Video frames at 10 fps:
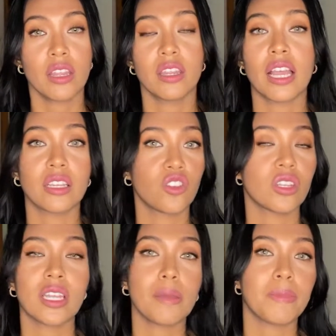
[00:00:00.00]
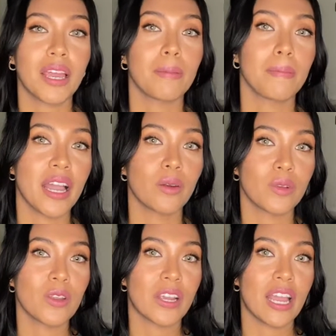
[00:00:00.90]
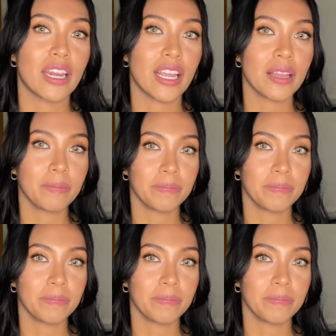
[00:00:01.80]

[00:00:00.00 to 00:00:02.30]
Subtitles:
then just keep that in mind when you're getting it.